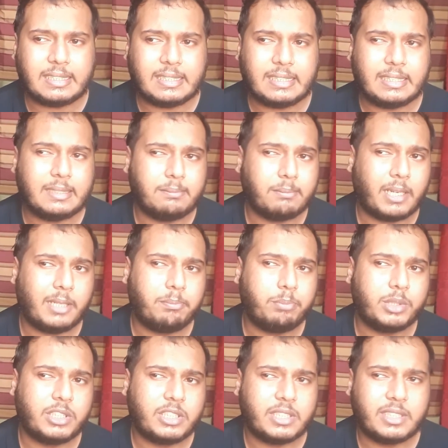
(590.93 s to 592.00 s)
it might
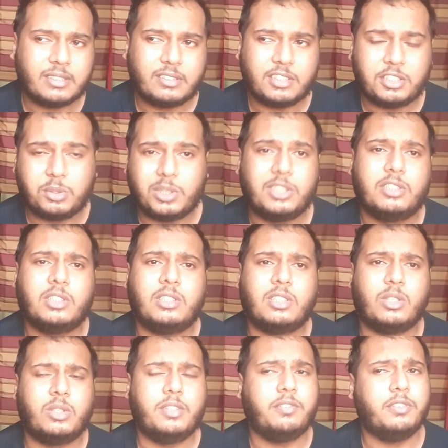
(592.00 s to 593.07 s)
put you in a situation
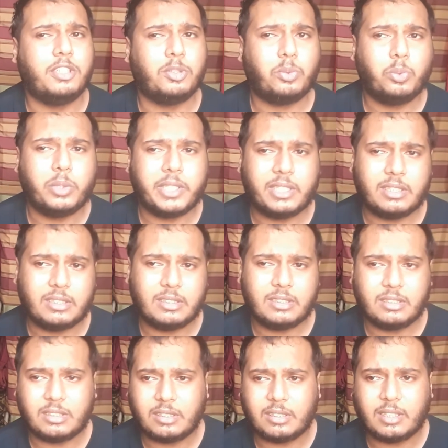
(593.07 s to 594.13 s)
now if they win,
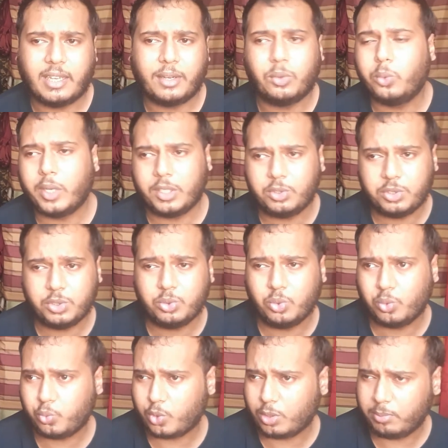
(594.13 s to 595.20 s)
like where do you go
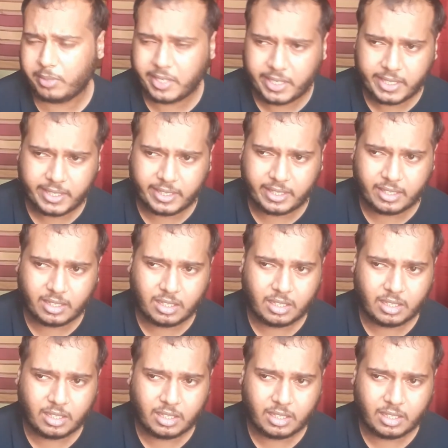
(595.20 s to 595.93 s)
from here?